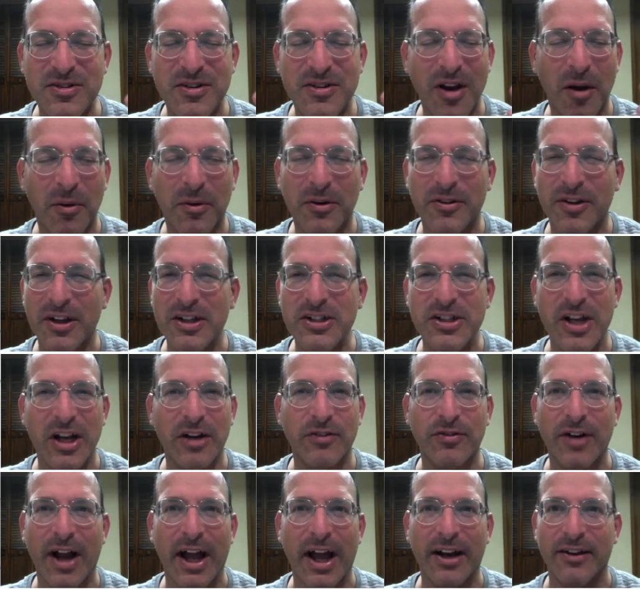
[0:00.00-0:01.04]
want to say
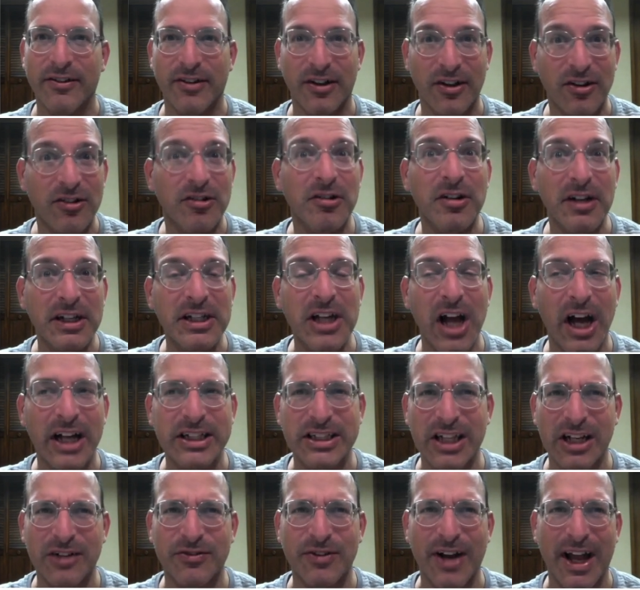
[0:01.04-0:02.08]
Jennifer Aniston. It's clearly not
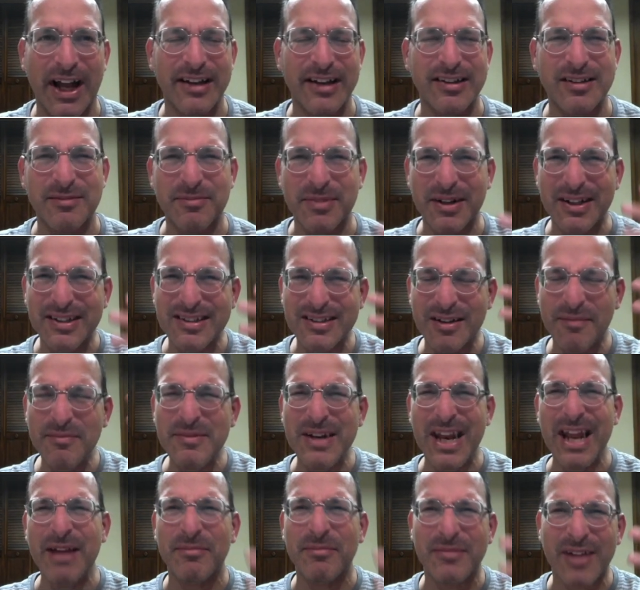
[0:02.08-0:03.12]
Jennifer Aniston, but it's some
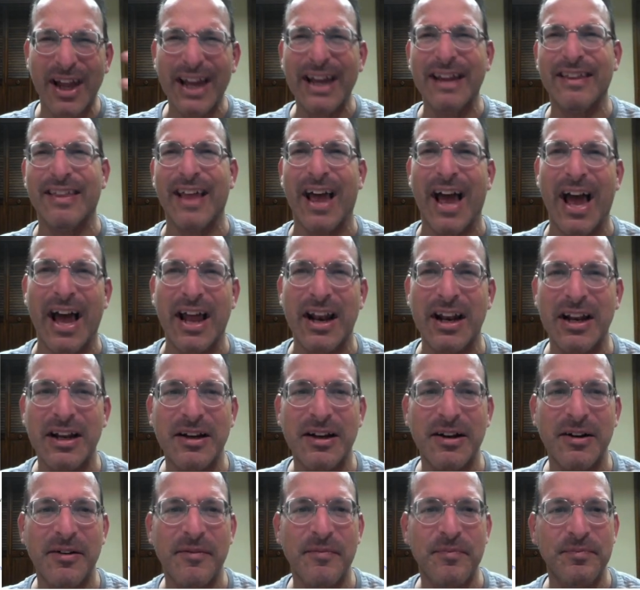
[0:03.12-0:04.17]
name like that.
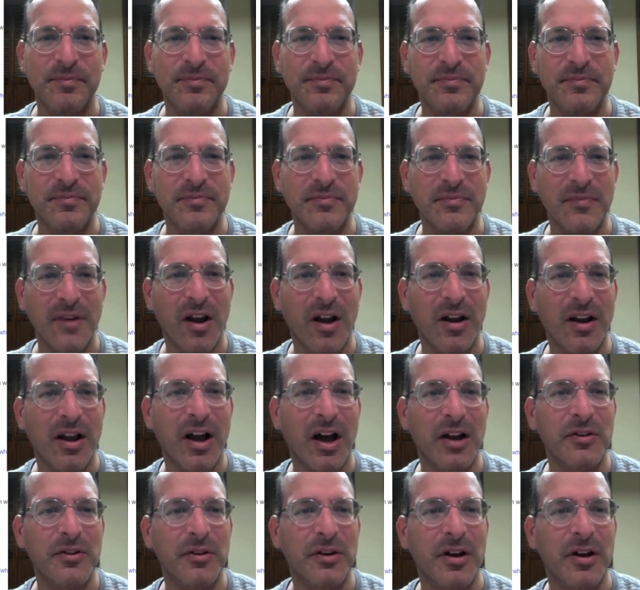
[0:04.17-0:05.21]
I
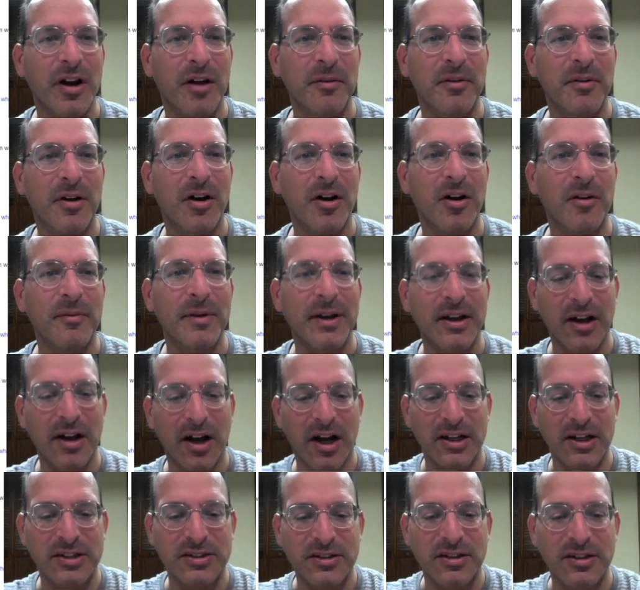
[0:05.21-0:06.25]
gotta look it up. Oh my
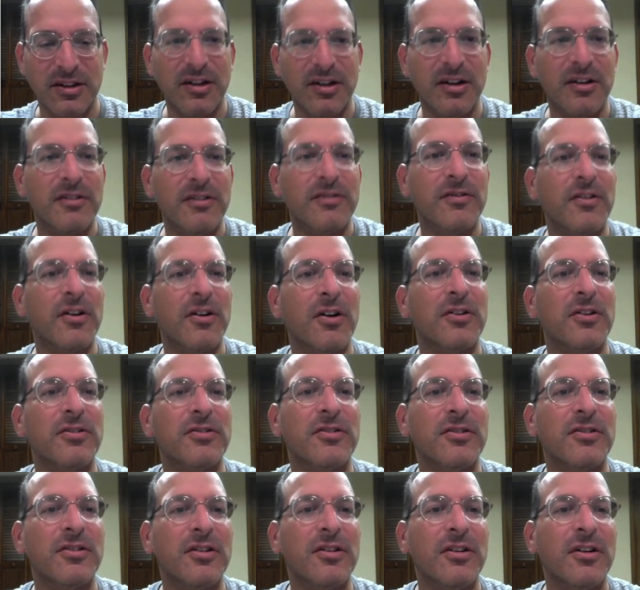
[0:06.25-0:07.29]
gosh.
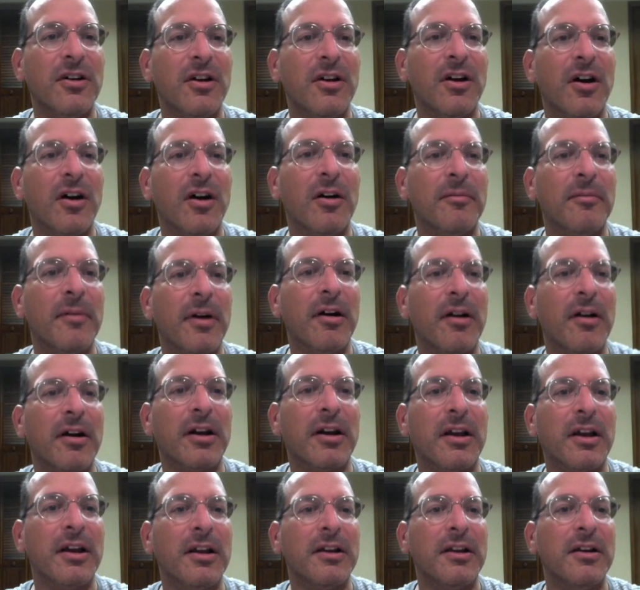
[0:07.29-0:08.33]
First
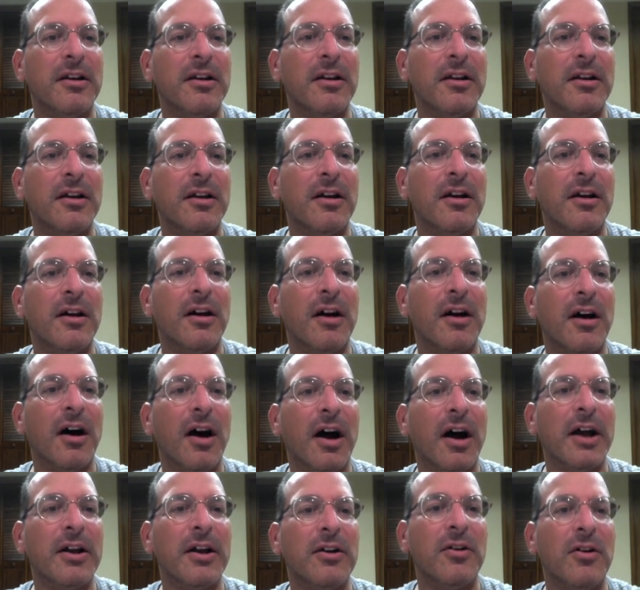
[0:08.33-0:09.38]
American
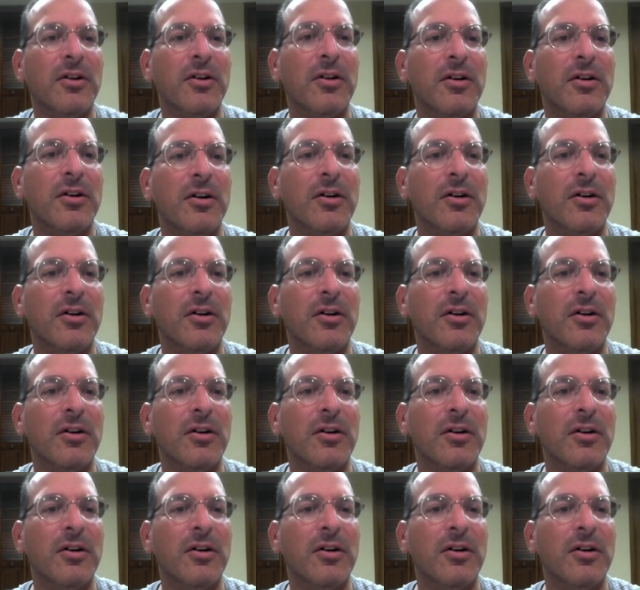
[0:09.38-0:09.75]
Idol.